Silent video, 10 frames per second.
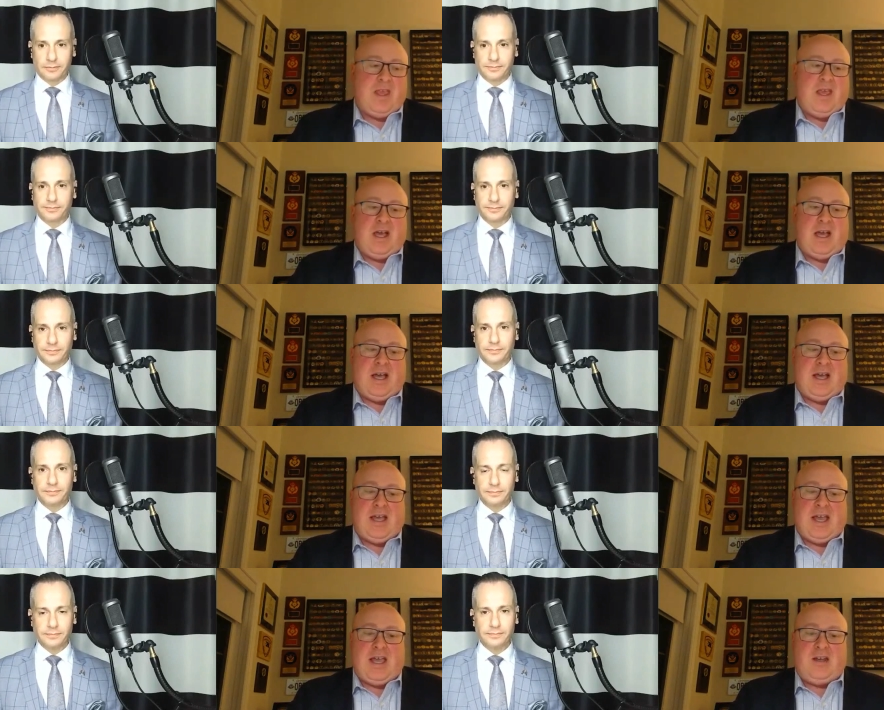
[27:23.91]
Speaker 1: Uh,
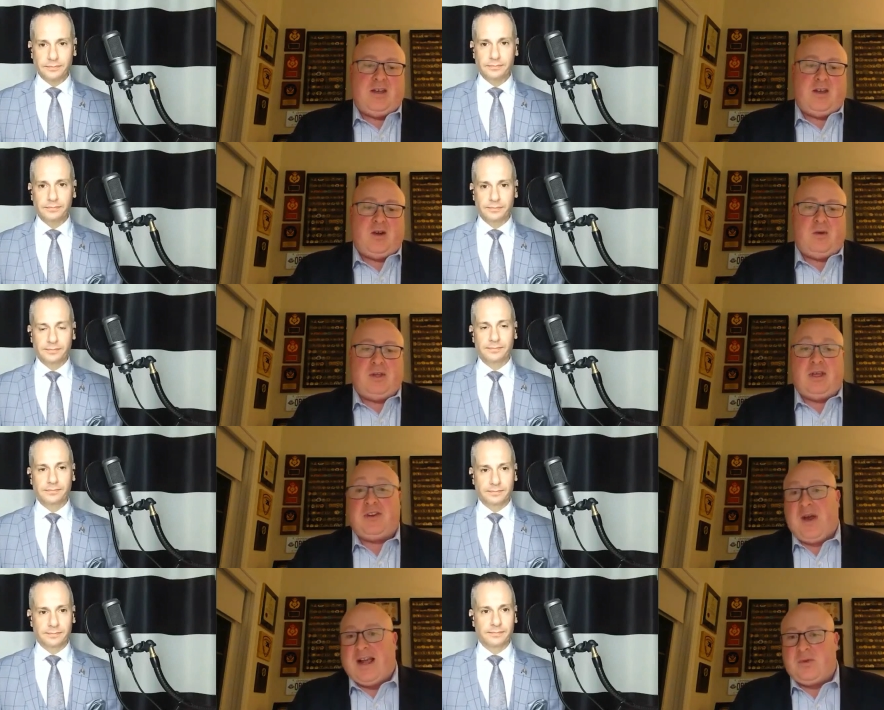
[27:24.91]
and you know
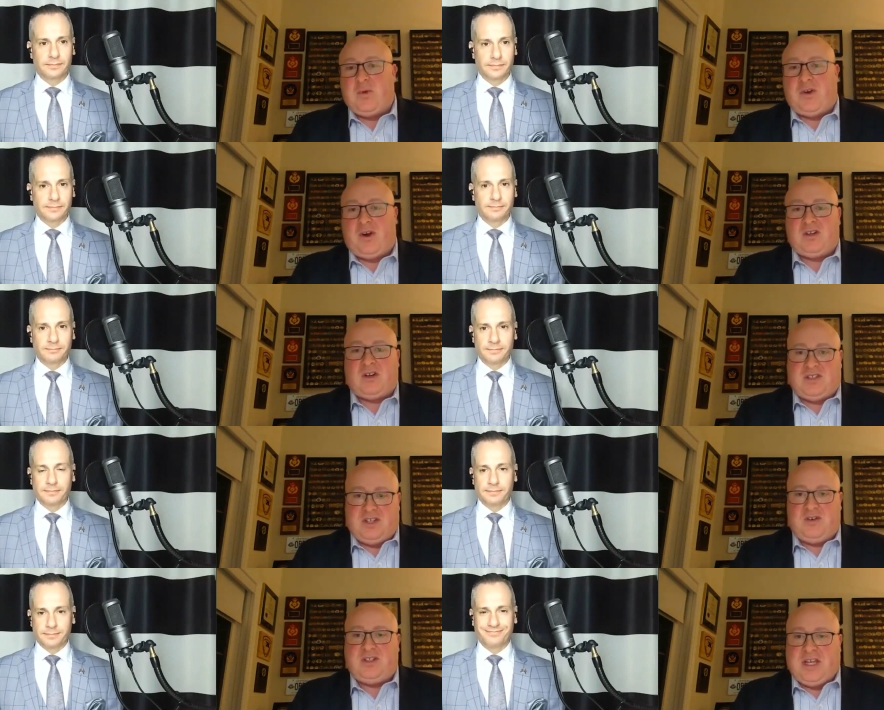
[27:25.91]
interacting with our, our
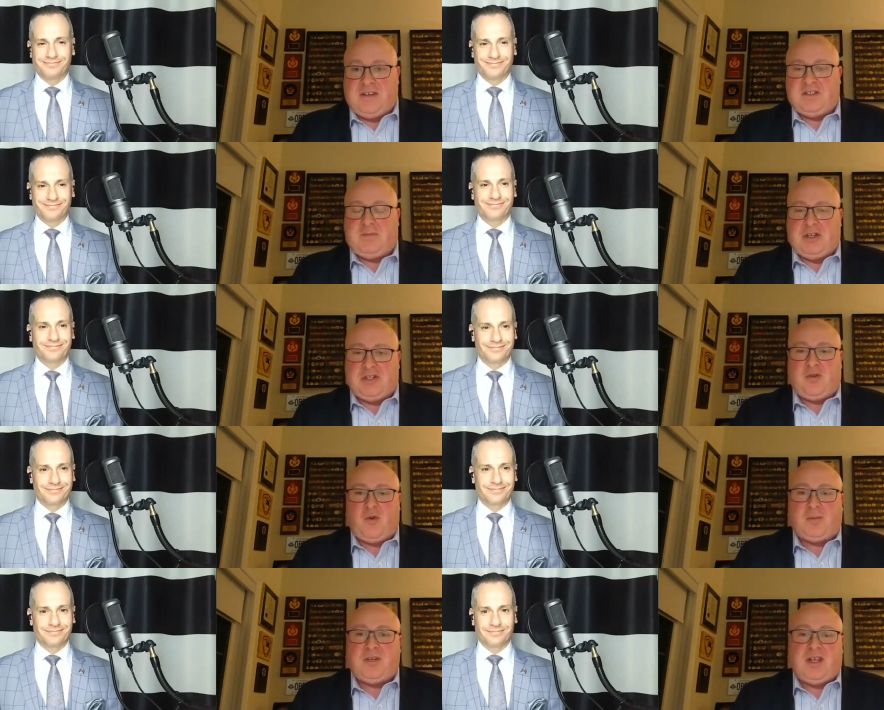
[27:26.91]
senior executives to make sure
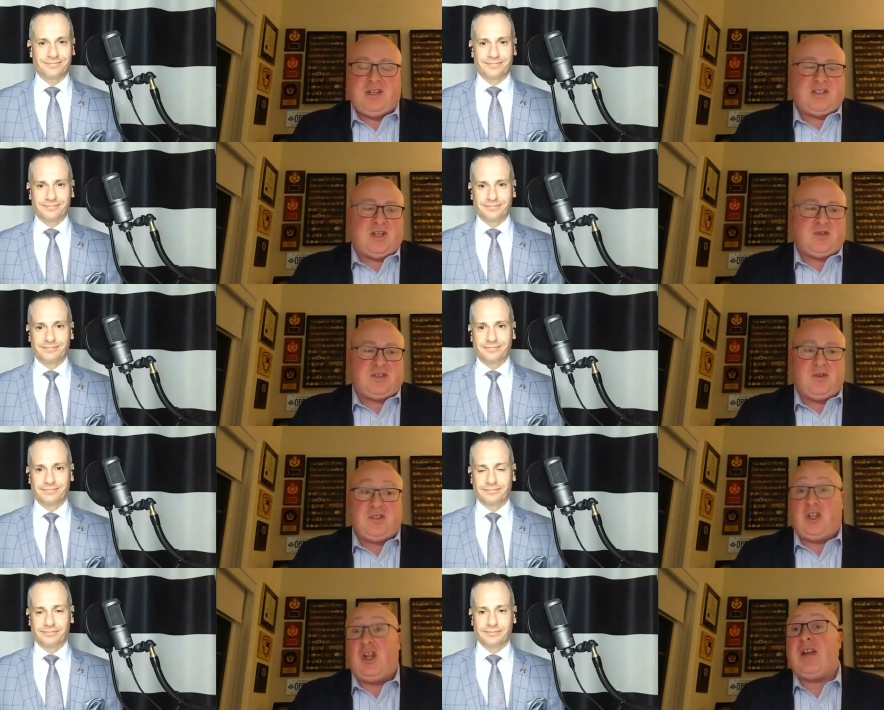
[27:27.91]
they're up to date et cetera so
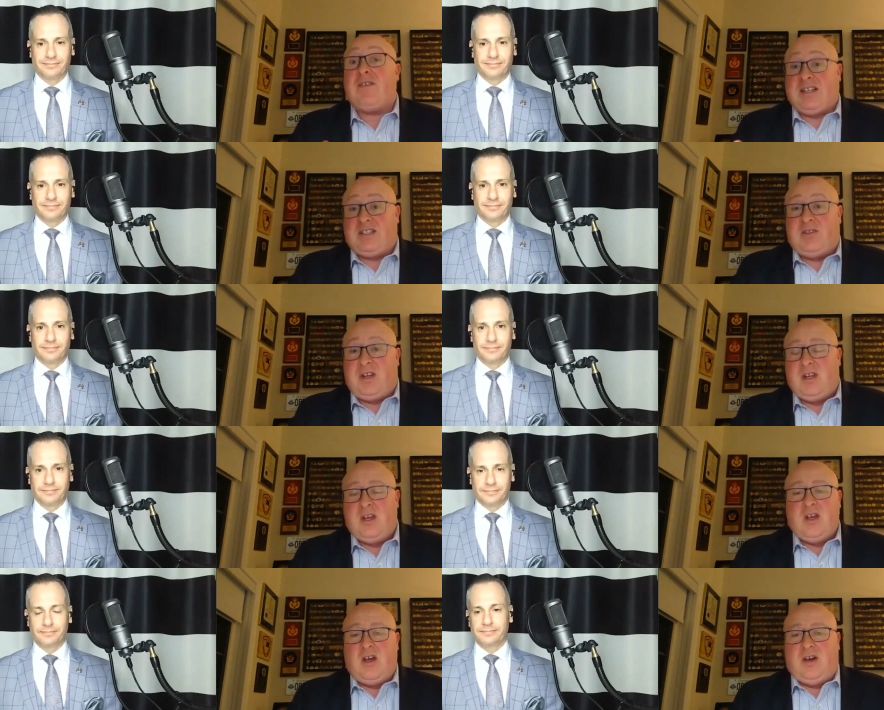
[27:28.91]
there's a lot of activity
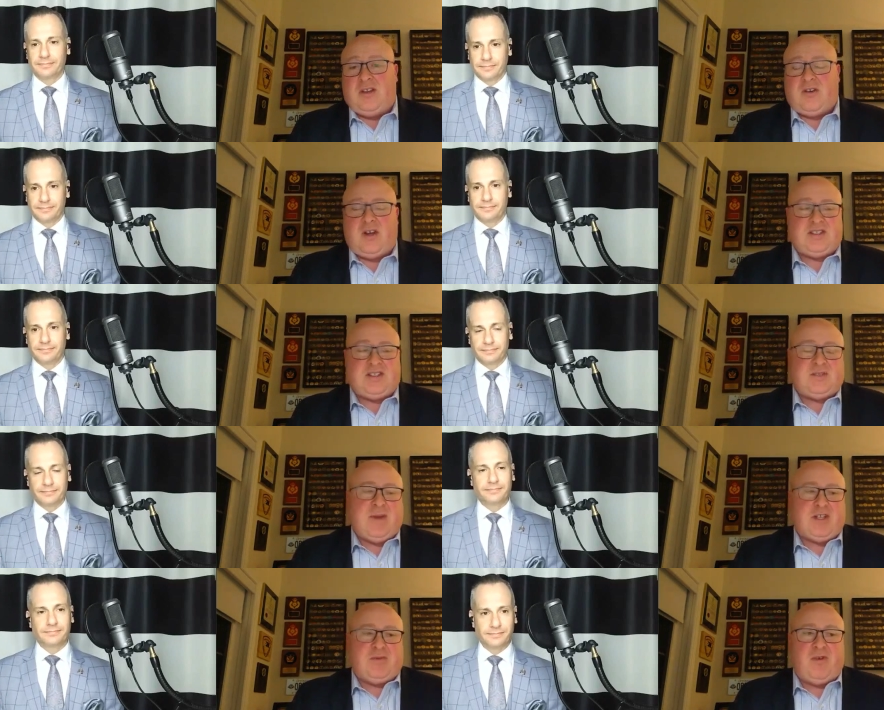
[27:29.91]
on the crisis
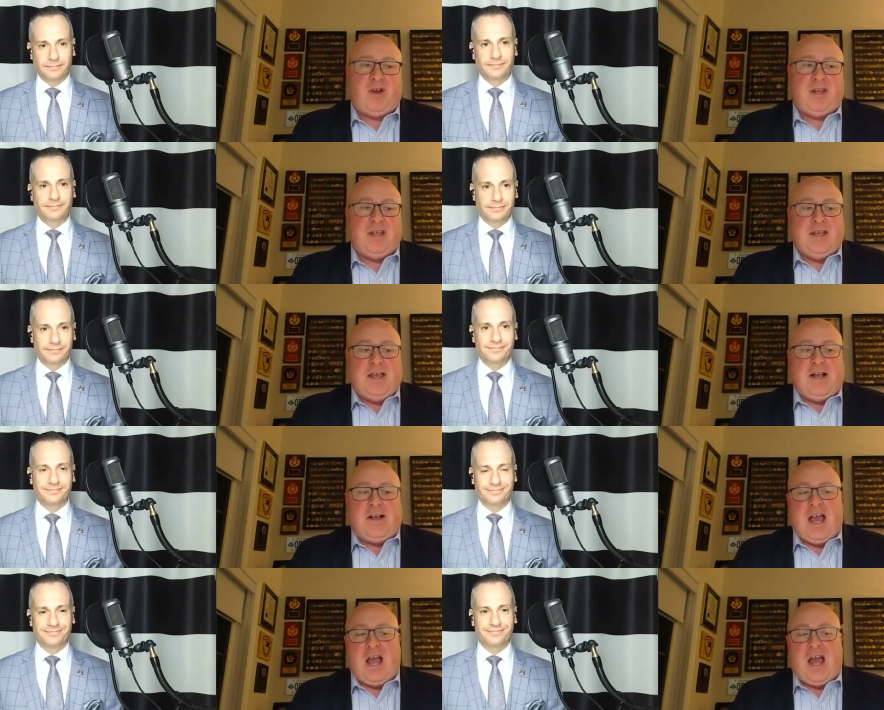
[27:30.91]
management front uh,
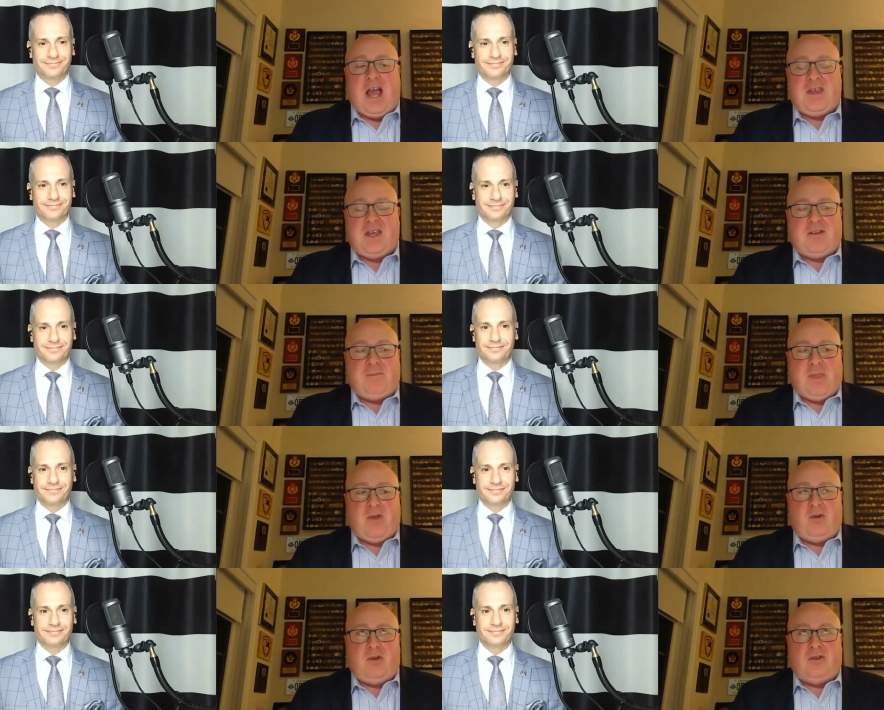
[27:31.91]
I, I, think
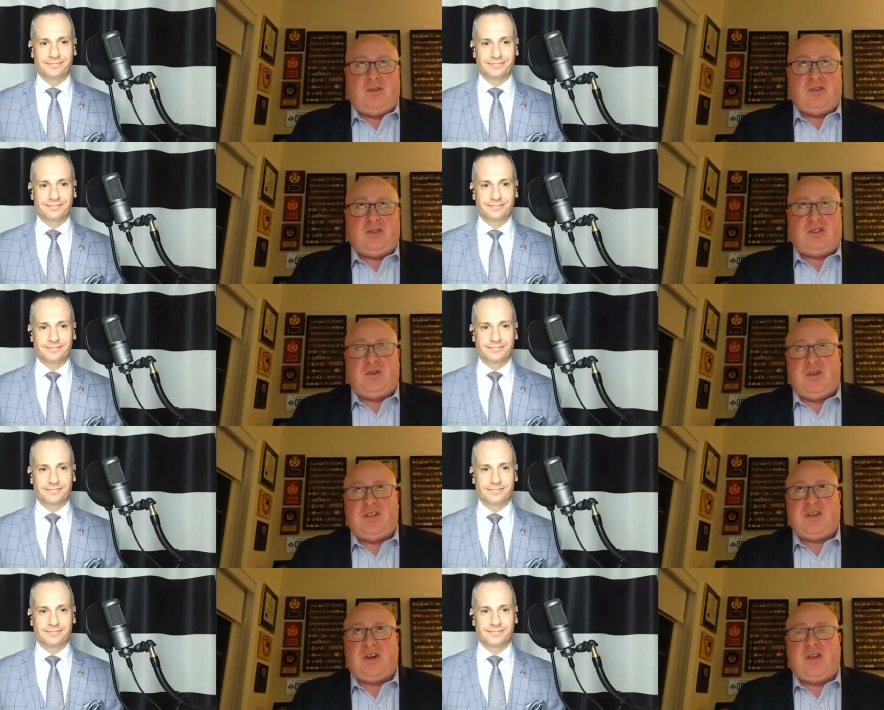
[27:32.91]
th- there's two things
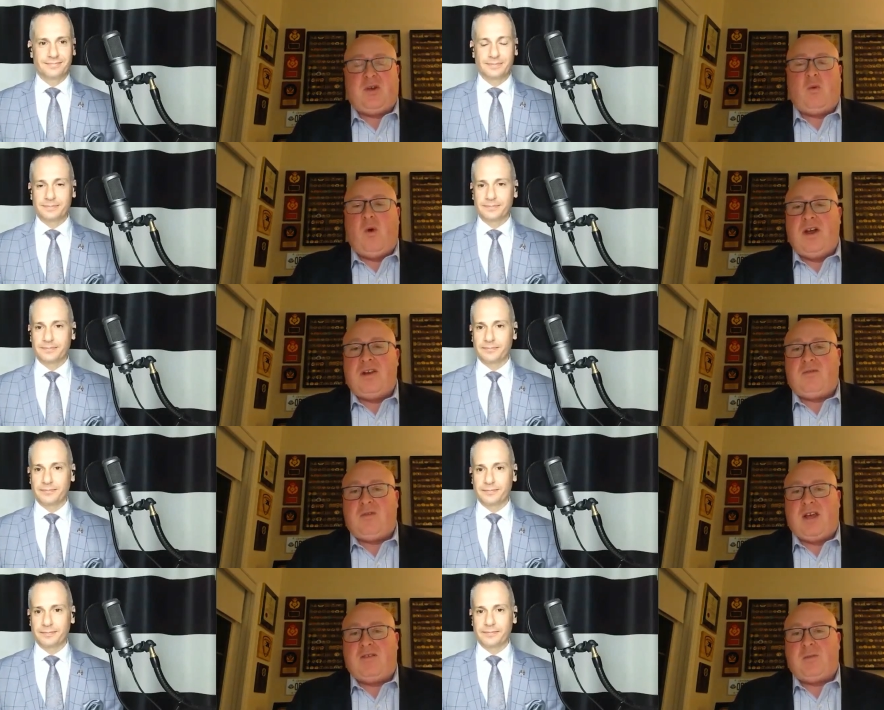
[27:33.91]
here i think one
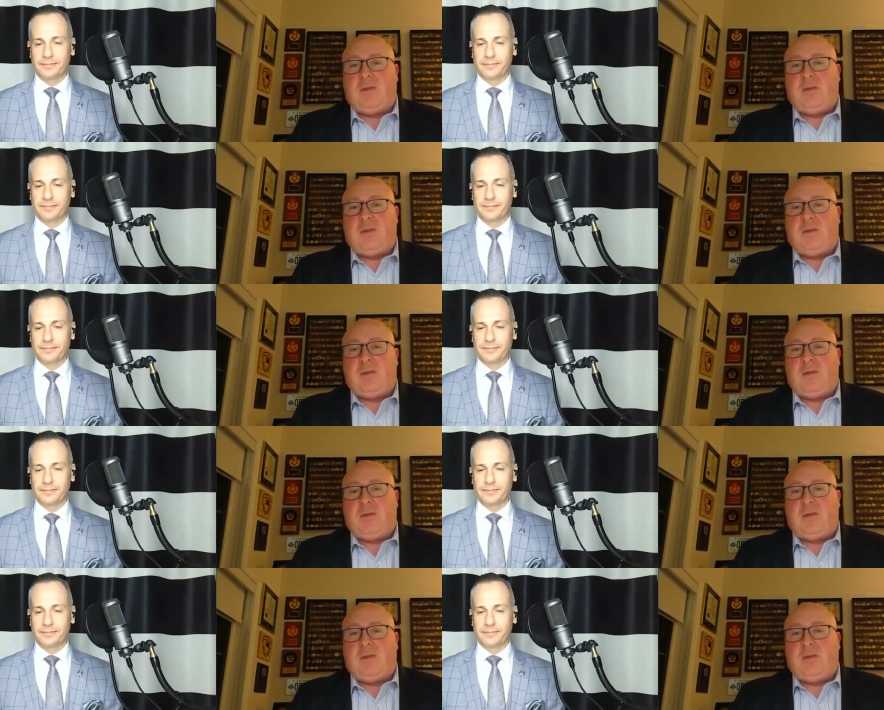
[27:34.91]
uh, from